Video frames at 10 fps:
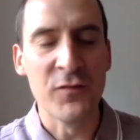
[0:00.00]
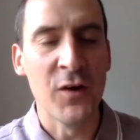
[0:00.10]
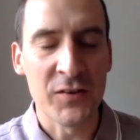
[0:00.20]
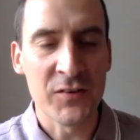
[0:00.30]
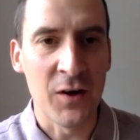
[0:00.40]

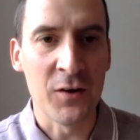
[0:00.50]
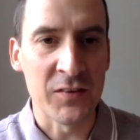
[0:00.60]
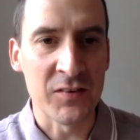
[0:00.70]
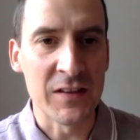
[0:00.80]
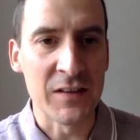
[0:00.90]

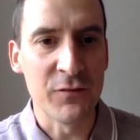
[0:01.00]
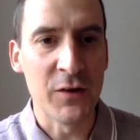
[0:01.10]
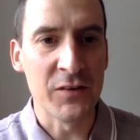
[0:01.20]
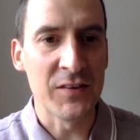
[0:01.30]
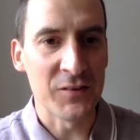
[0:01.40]
after seeing the
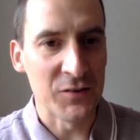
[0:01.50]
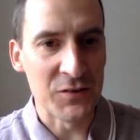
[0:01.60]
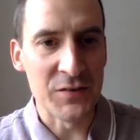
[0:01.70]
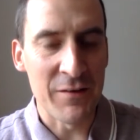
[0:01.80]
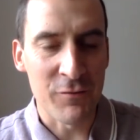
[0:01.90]
first session,
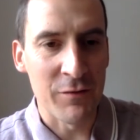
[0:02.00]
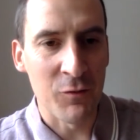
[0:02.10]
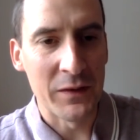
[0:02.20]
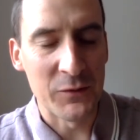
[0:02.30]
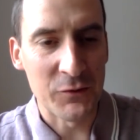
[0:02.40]
you never
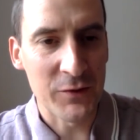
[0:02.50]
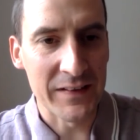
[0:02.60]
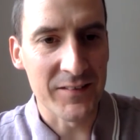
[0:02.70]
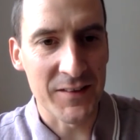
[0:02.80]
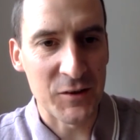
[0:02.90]
ever went to a
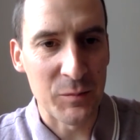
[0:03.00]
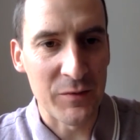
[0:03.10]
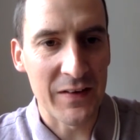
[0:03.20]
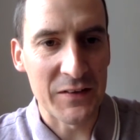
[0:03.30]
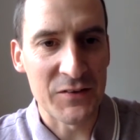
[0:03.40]
training session
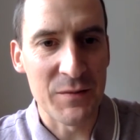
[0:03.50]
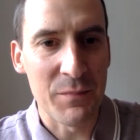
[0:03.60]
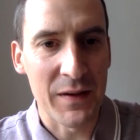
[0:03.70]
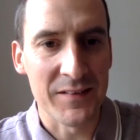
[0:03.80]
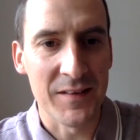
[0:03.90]
without your
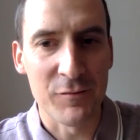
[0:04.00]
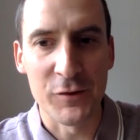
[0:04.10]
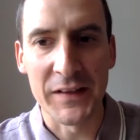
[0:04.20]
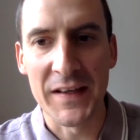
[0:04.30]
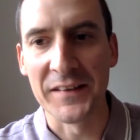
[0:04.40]
shin pads
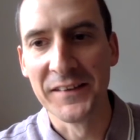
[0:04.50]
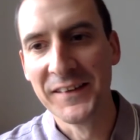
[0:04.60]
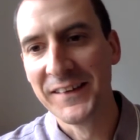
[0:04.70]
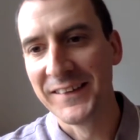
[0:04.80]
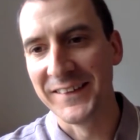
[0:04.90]
ever again.
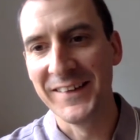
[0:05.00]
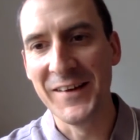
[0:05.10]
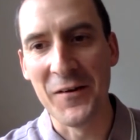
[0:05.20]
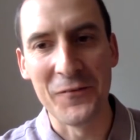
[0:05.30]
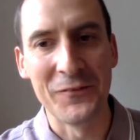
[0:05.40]

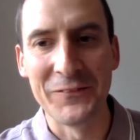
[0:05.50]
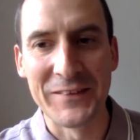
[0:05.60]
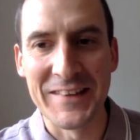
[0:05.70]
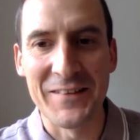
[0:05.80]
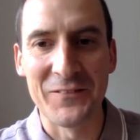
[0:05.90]

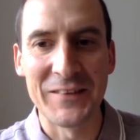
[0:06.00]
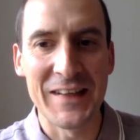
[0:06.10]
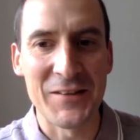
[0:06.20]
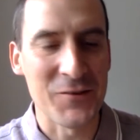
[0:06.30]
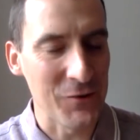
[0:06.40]
was
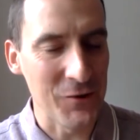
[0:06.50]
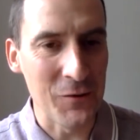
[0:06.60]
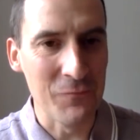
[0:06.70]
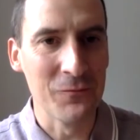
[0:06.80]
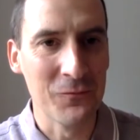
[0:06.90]
that
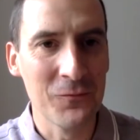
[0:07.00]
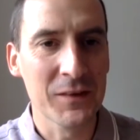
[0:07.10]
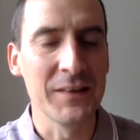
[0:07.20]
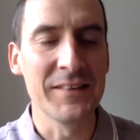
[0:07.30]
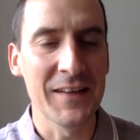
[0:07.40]
true? And
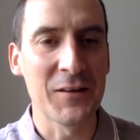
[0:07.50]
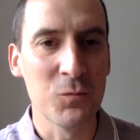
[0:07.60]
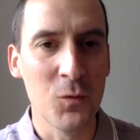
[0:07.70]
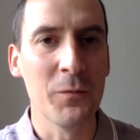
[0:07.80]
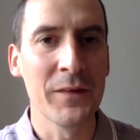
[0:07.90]
can you tell
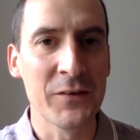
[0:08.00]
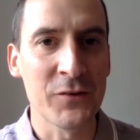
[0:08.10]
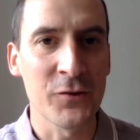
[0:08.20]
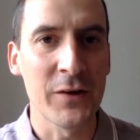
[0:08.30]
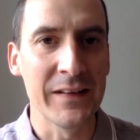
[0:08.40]
us, what were
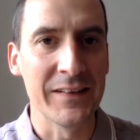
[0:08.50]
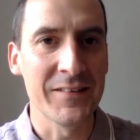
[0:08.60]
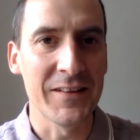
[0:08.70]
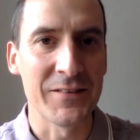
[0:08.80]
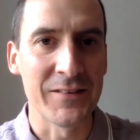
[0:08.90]
those training
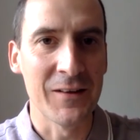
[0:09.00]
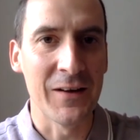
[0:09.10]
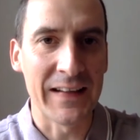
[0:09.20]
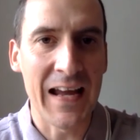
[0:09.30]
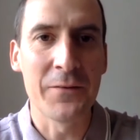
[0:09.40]
sessions
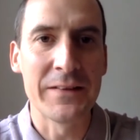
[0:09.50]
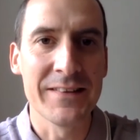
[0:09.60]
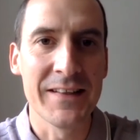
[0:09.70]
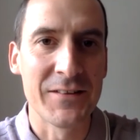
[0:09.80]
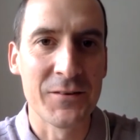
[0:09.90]
like? How
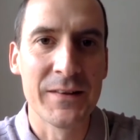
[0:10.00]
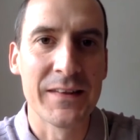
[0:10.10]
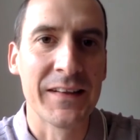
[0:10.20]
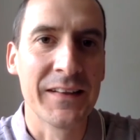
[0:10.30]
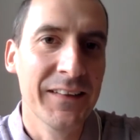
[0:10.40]
intense were
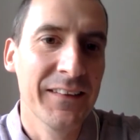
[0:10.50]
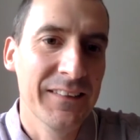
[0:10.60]
they?